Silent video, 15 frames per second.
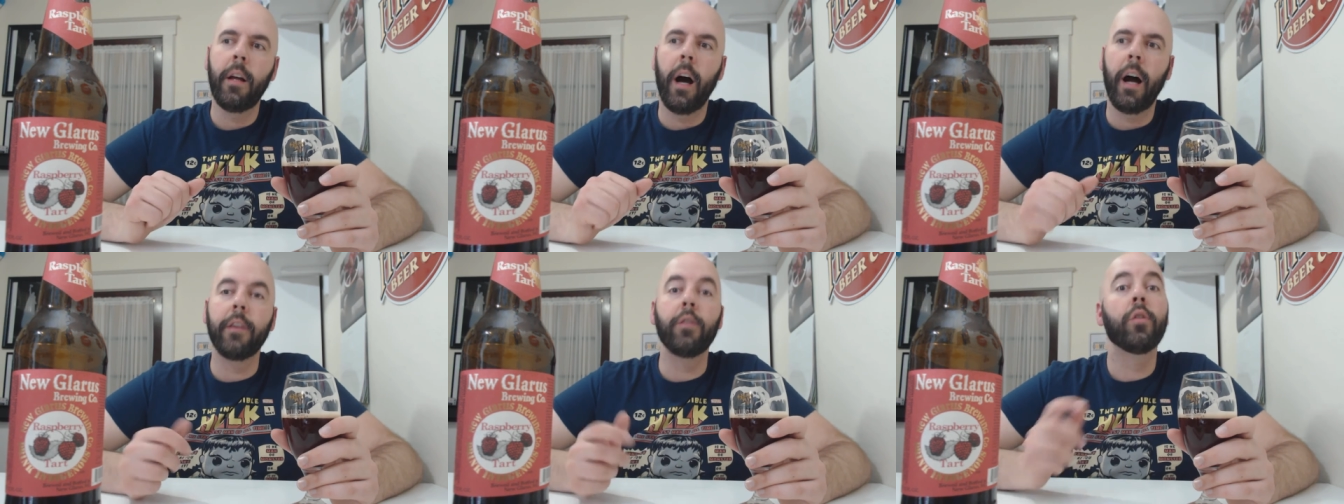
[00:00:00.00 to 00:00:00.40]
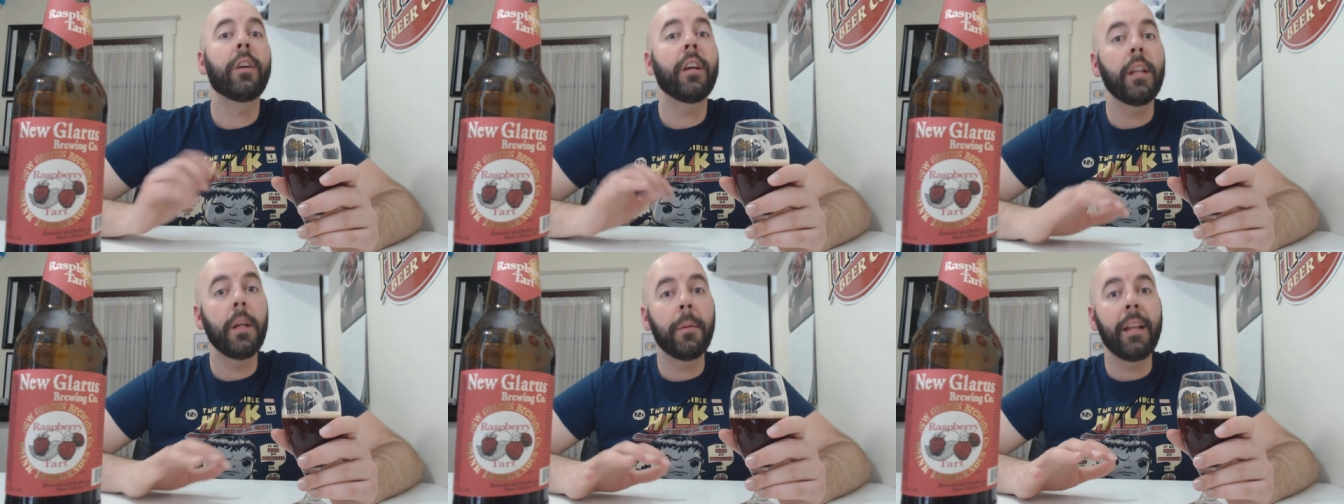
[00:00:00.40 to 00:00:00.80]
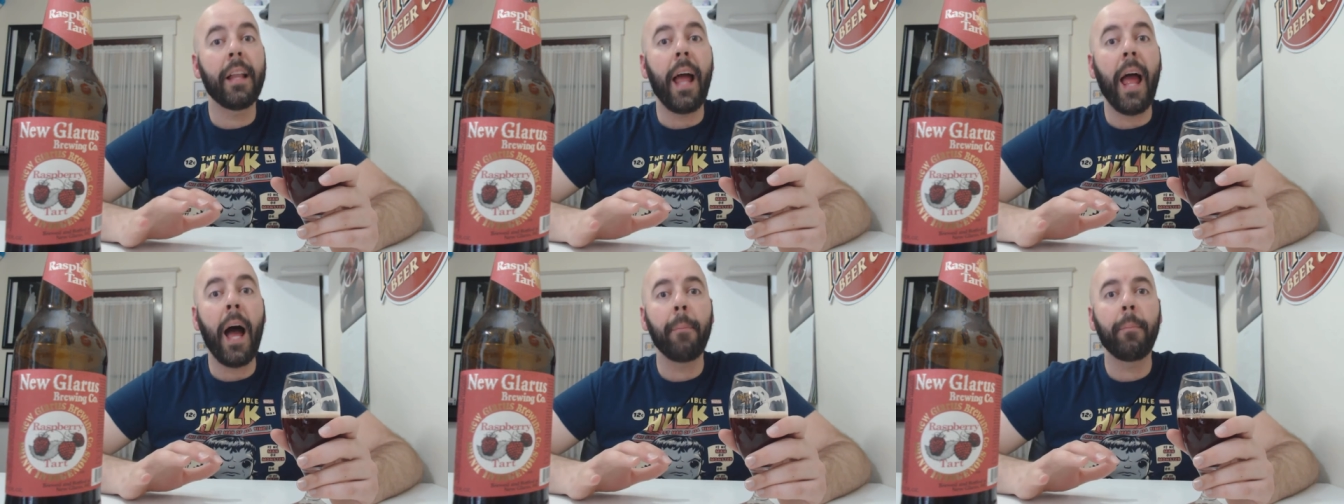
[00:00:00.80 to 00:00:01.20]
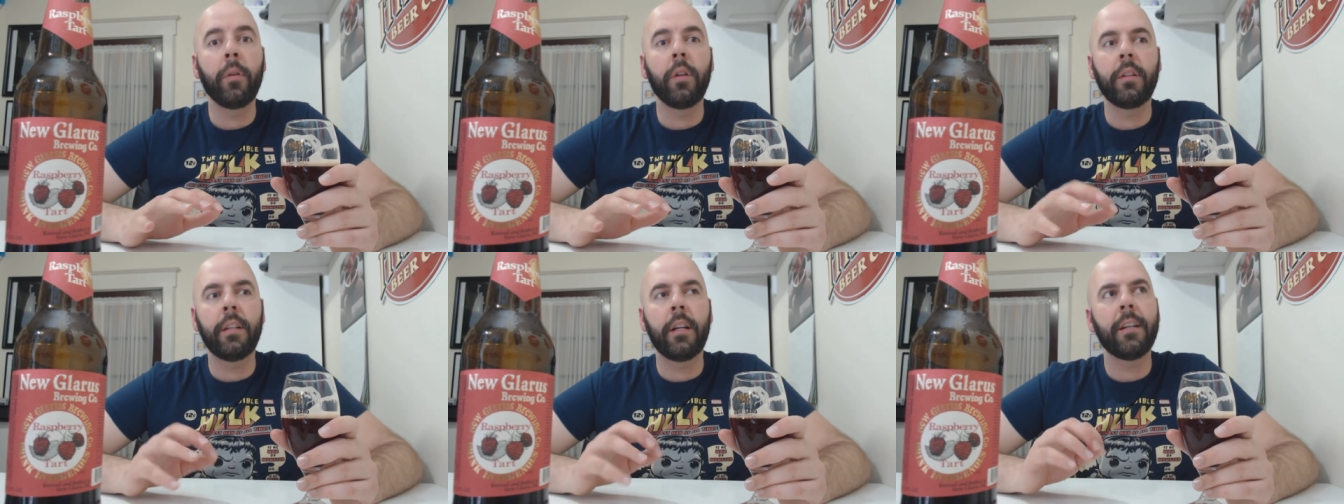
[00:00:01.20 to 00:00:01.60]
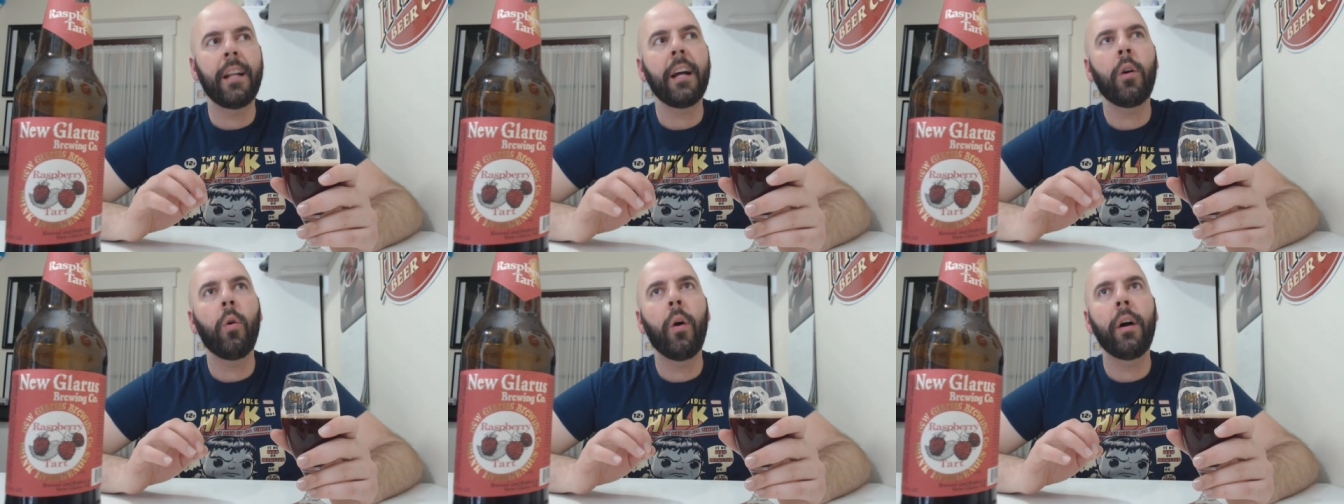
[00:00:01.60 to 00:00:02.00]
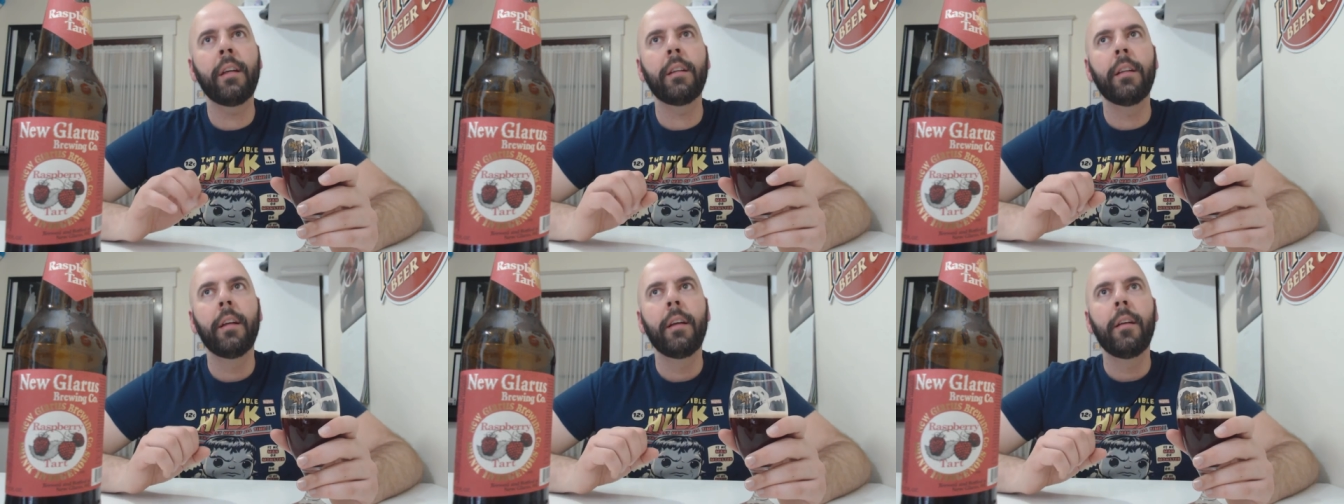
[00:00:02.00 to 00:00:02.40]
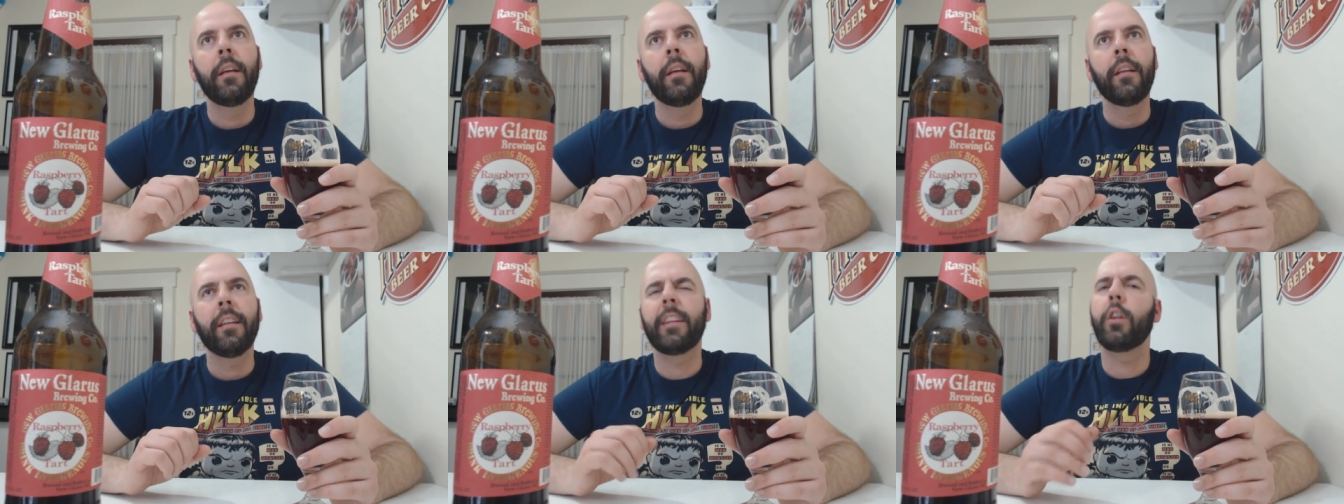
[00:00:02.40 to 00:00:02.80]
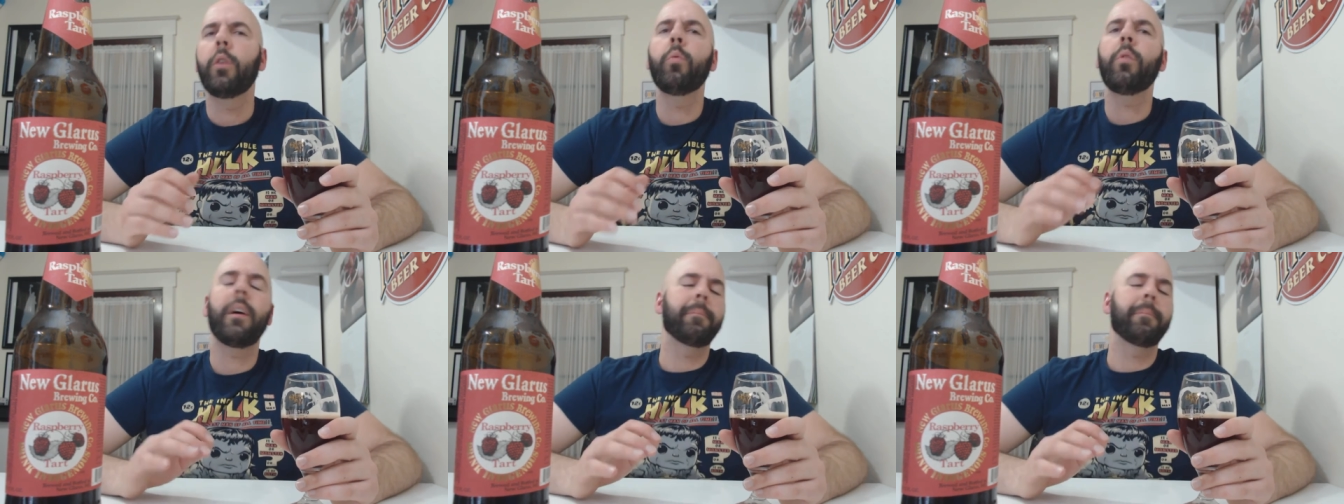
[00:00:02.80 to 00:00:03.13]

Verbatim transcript: Uh, you do get a little bit of apple in there. Not quite like you.